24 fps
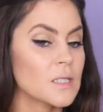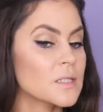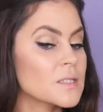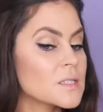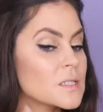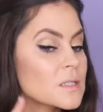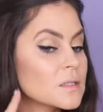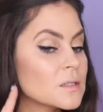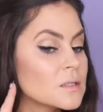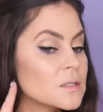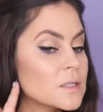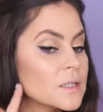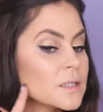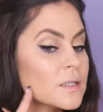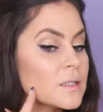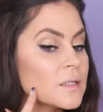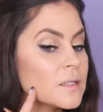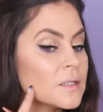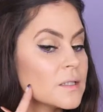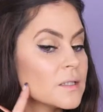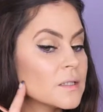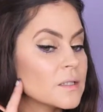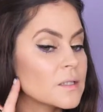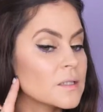It's
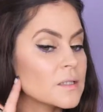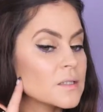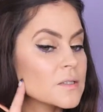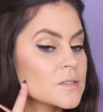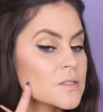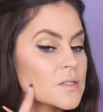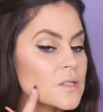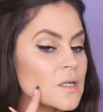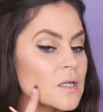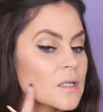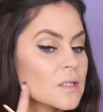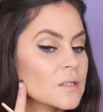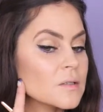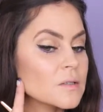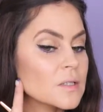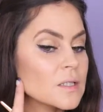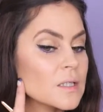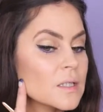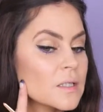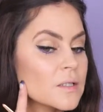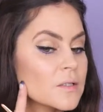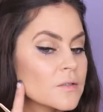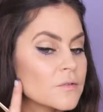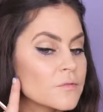clean, it's not
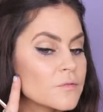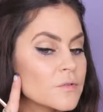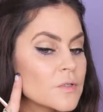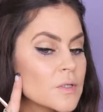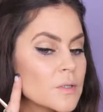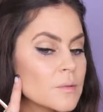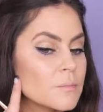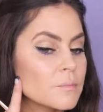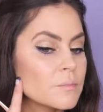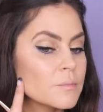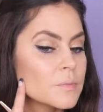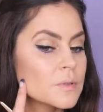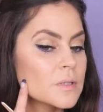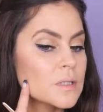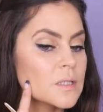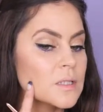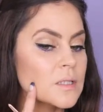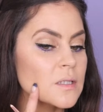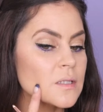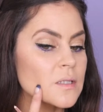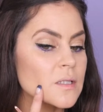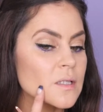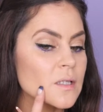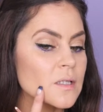kind of
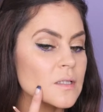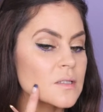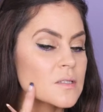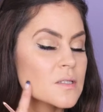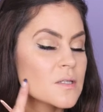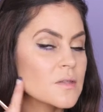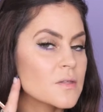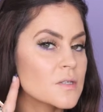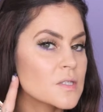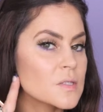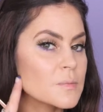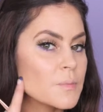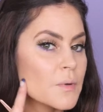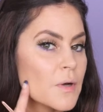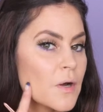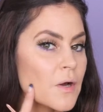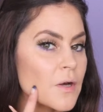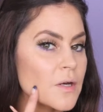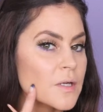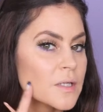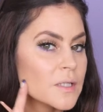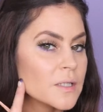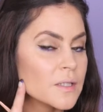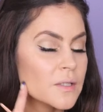bleeding into this
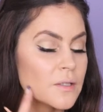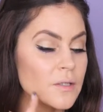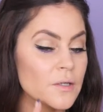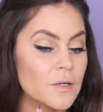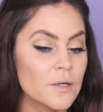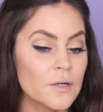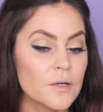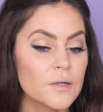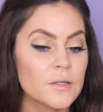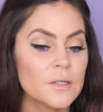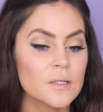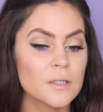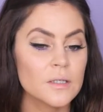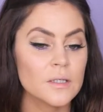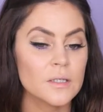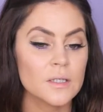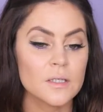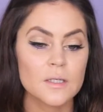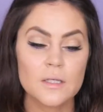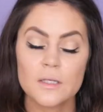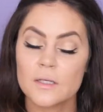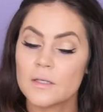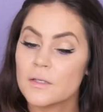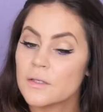part here.
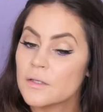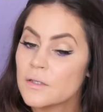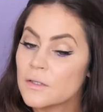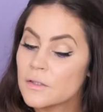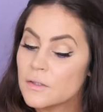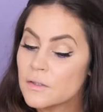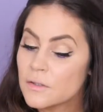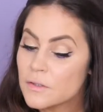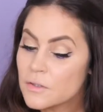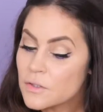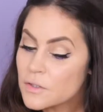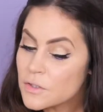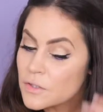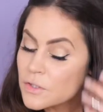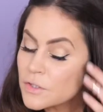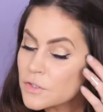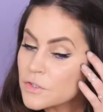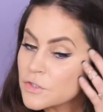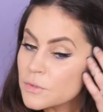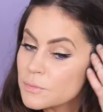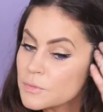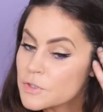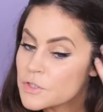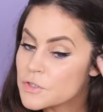
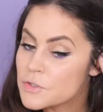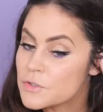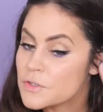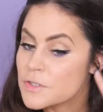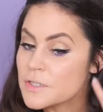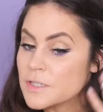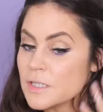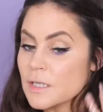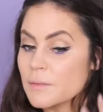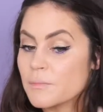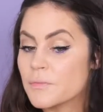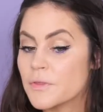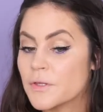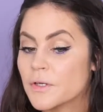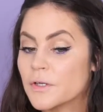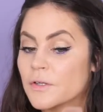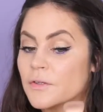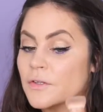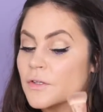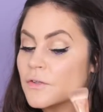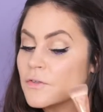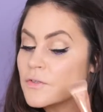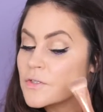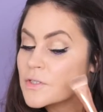So I'm gonna do the same thing on
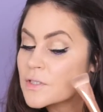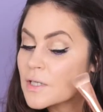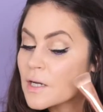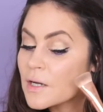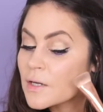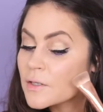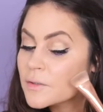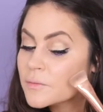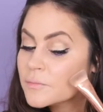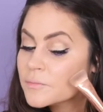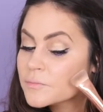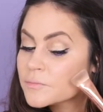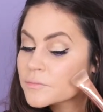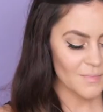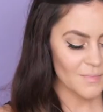the other side.